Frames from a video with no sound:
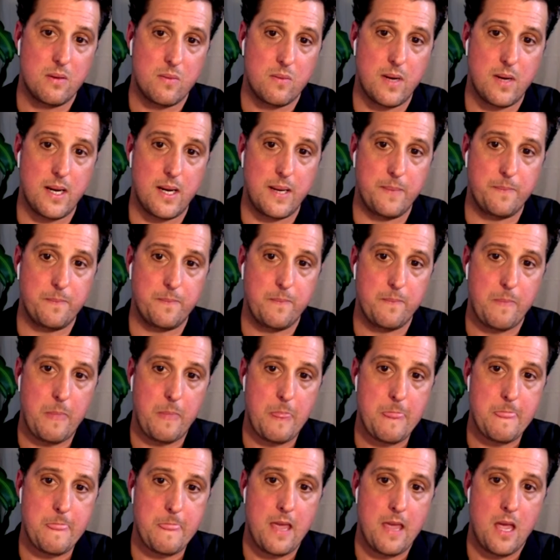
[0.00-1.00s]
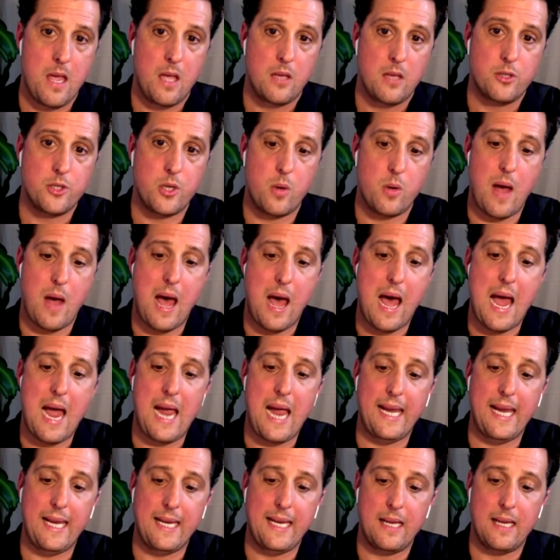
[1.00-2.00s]
right? So
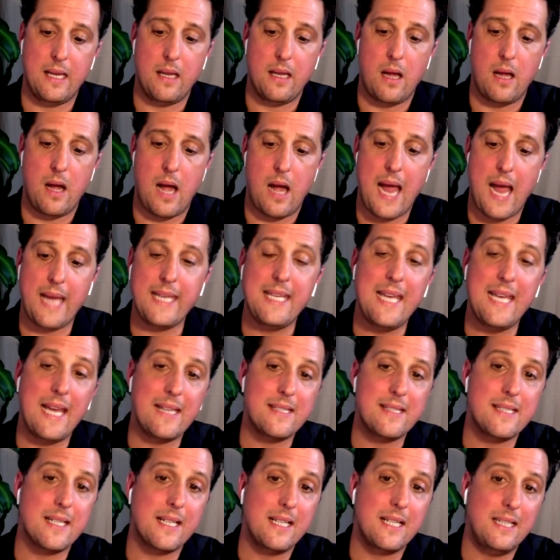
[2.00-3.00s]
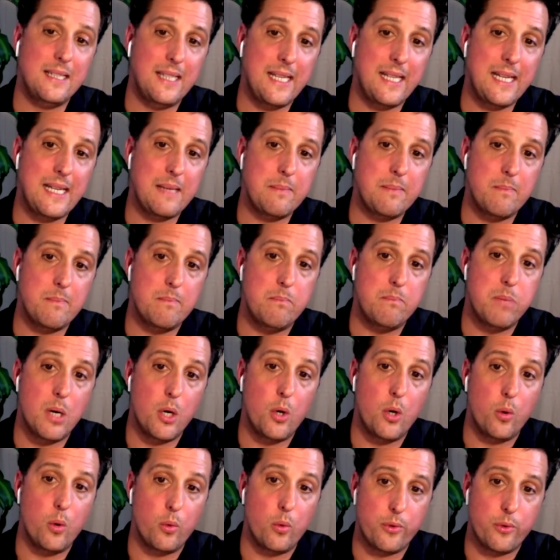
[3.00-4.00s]
I get to claim
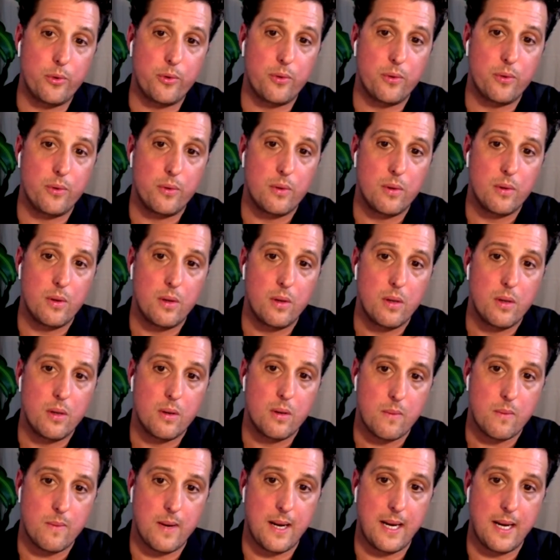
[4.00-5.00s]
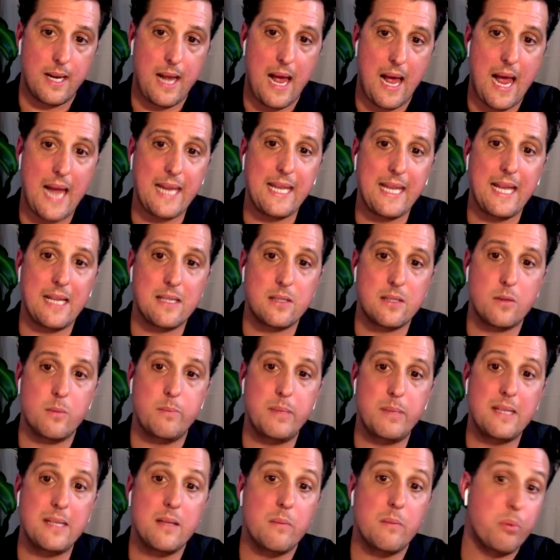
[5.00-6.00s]
both, right? I get to
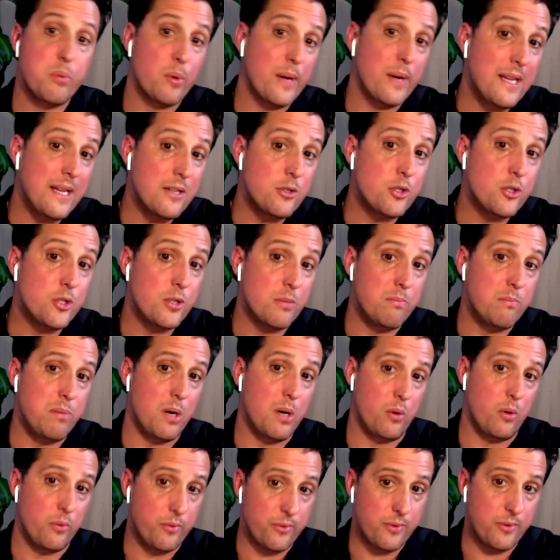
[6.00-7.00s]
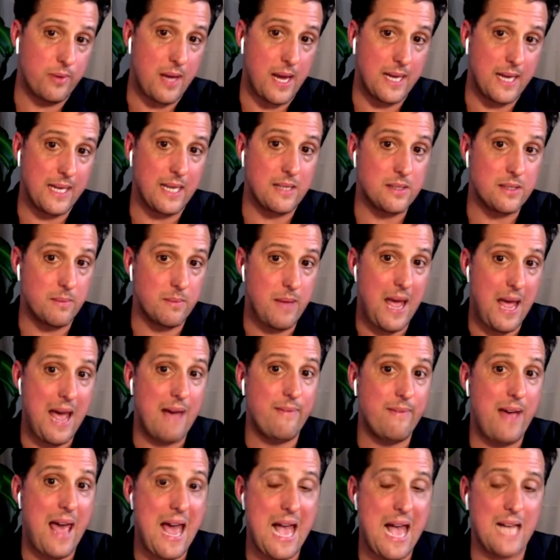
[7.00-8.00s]
be the bridge to both. I get to
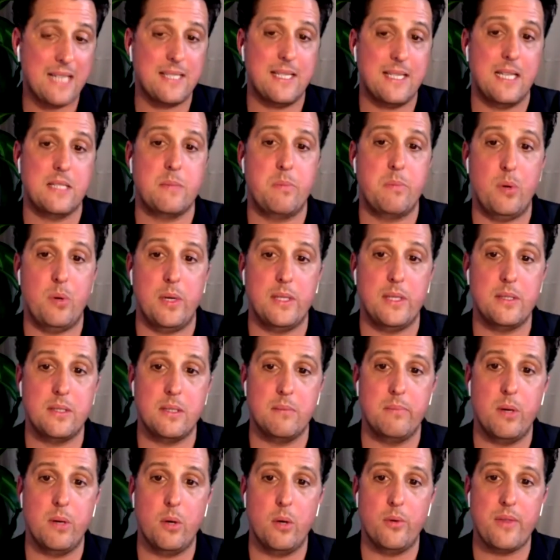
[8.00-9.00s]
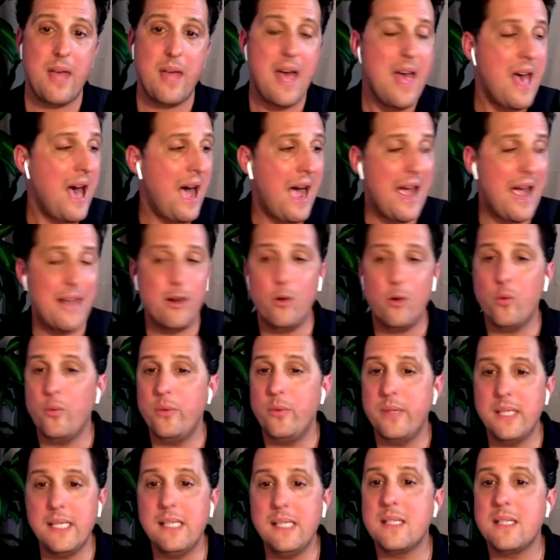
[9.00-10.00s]
have access points to both. I don't
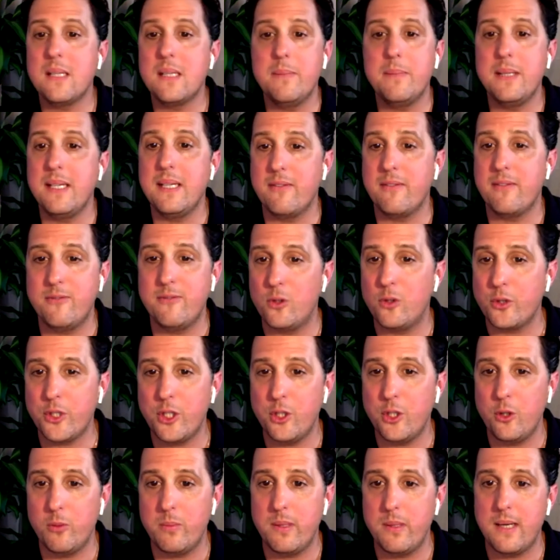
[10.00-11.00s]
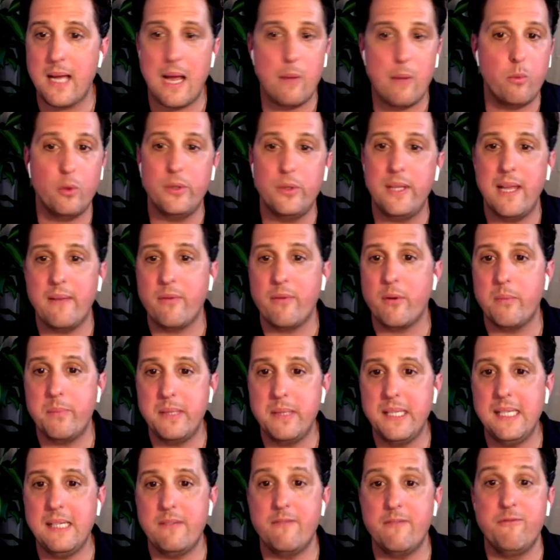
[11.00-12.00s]
need to be a full Cuban. I will never
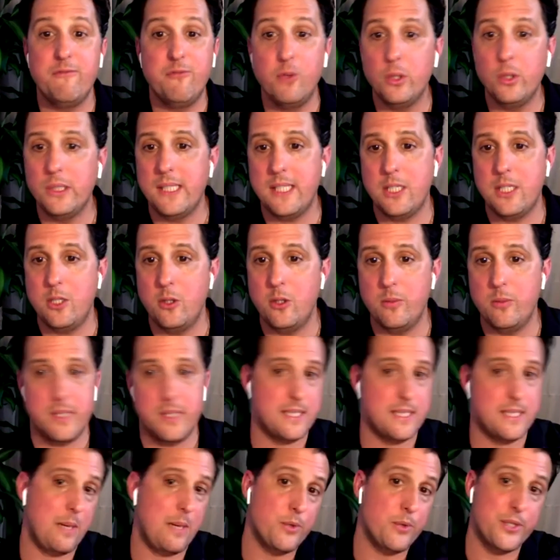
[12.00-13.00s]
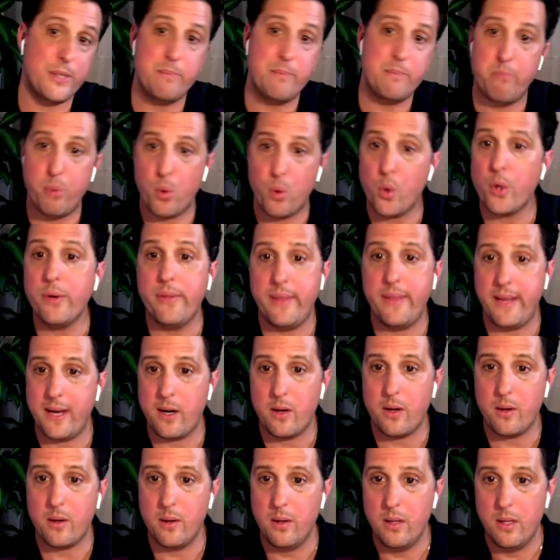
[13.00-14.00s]
be fully Cuban because I wasn't born there,